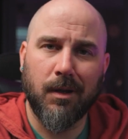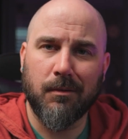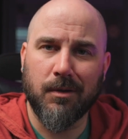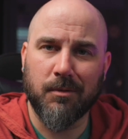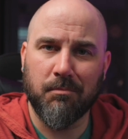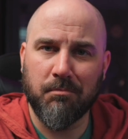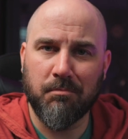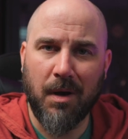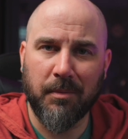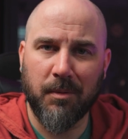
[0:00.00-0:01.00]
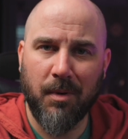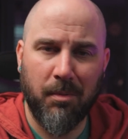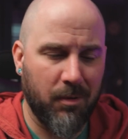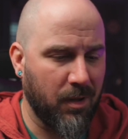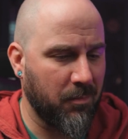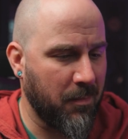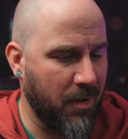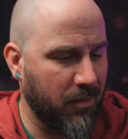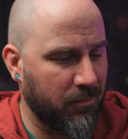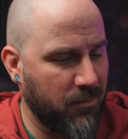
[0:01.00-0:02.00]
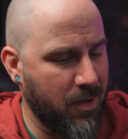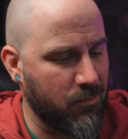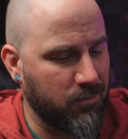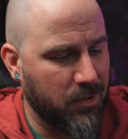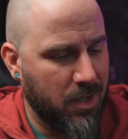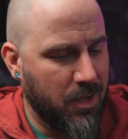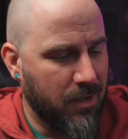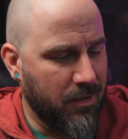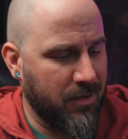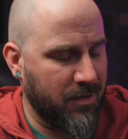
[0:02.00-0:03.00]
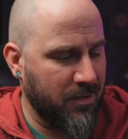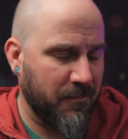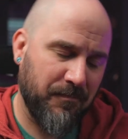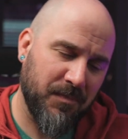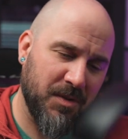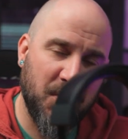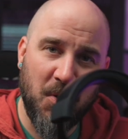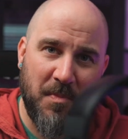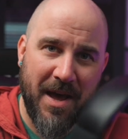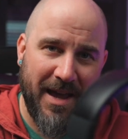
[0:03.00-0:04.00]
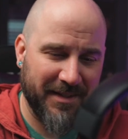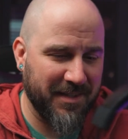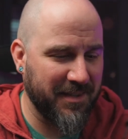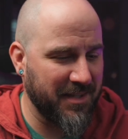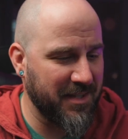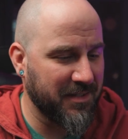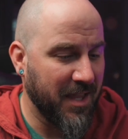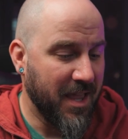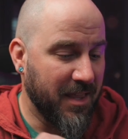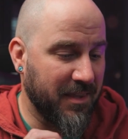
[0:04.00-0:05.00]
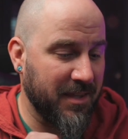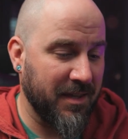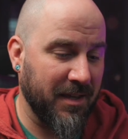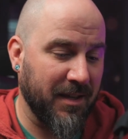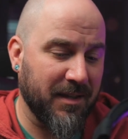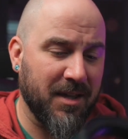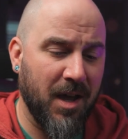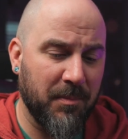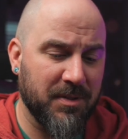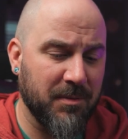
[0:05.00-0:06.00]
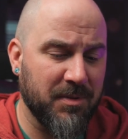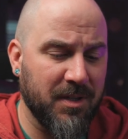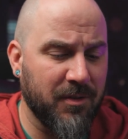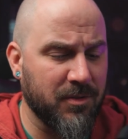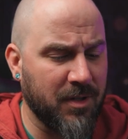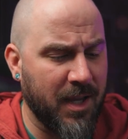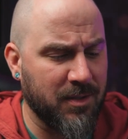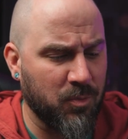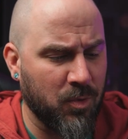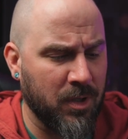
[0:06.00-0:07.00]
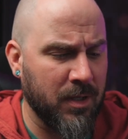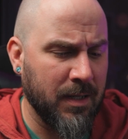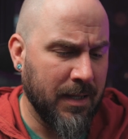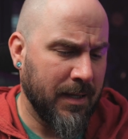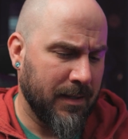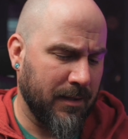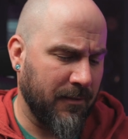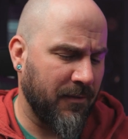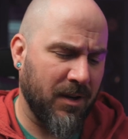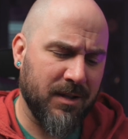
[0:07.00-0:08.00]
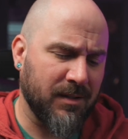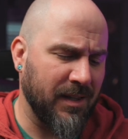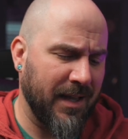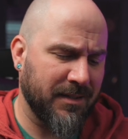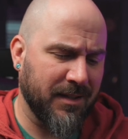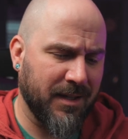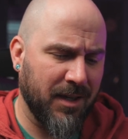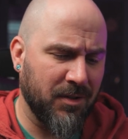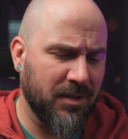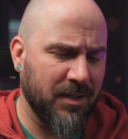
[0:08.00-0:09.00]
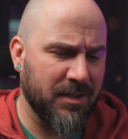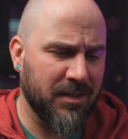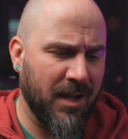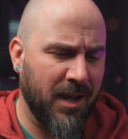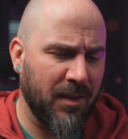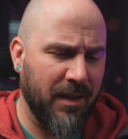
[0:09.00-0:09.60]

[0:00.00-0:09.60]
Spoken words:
Just popped a bubble out of my mouth. Wow. So back to these. The cups themselves are nice wood. The very classic Kennerton style.